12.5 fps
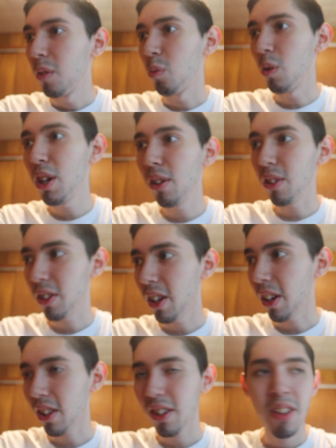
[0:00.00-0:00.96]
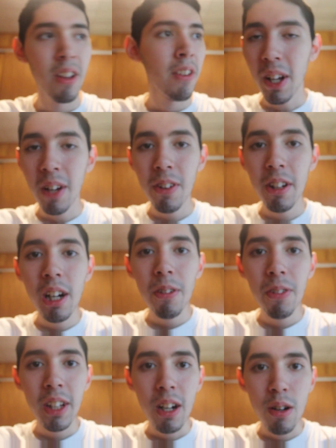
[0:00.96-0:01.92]
real sucks. If you know
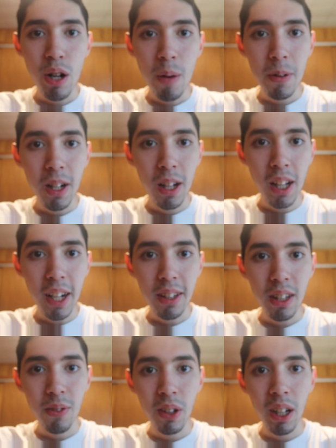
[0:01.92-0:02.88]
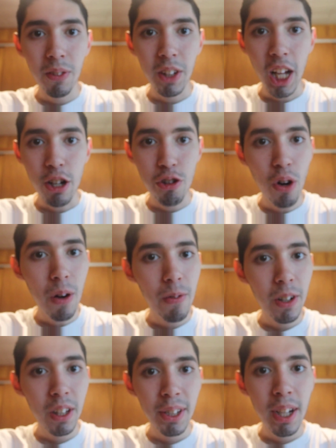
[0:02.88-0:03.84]
for that, drop it. I like this video for that. Join
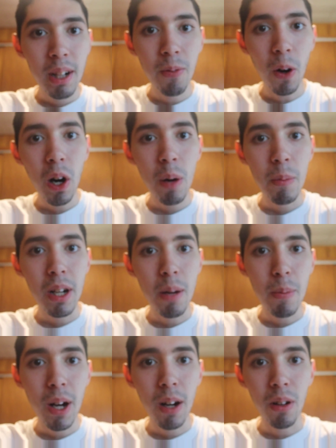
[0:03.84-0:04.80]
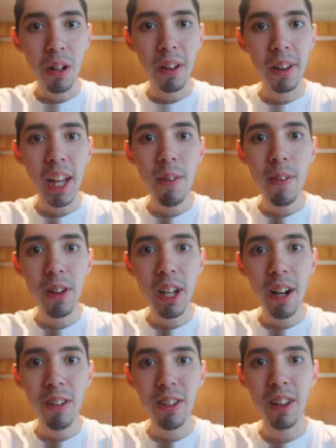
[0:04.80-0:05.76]
for the Kingdom Army in about
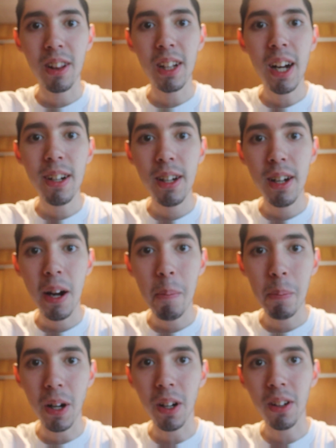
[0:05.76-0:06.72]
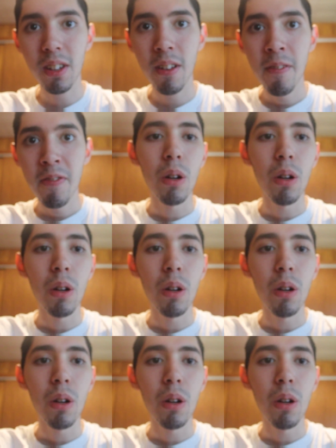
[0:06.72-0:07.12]
$11.99 bucks.